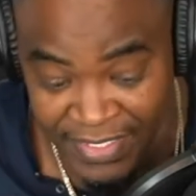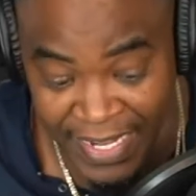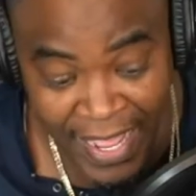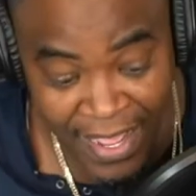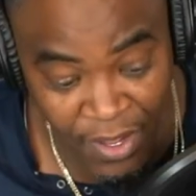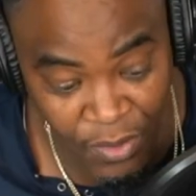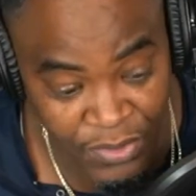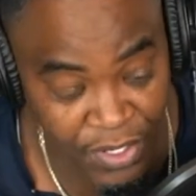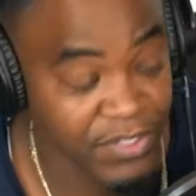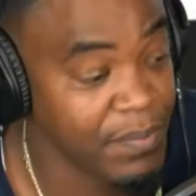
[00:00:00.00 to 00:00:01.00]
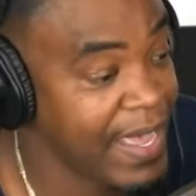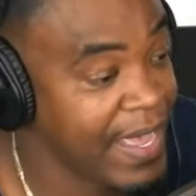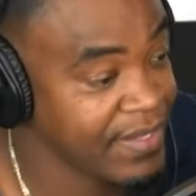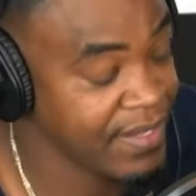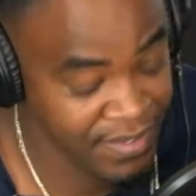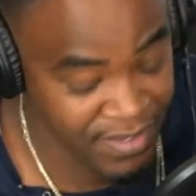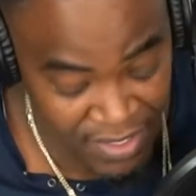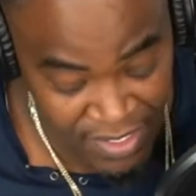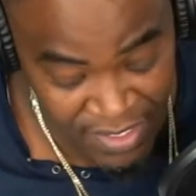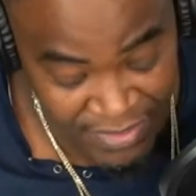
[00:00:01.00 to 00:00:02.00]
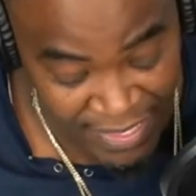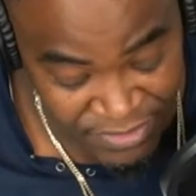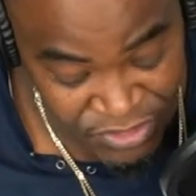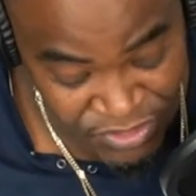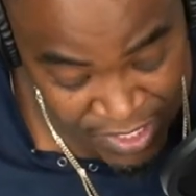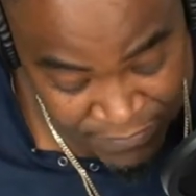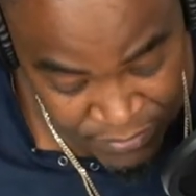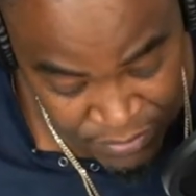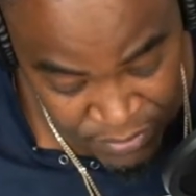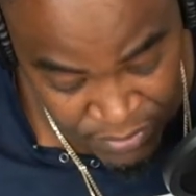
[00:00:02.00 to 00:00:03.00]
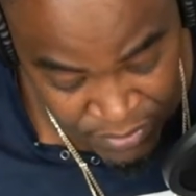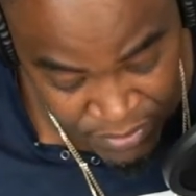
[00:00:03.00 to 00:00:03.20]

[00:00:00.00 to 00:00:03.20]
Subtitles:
now they're demanding that several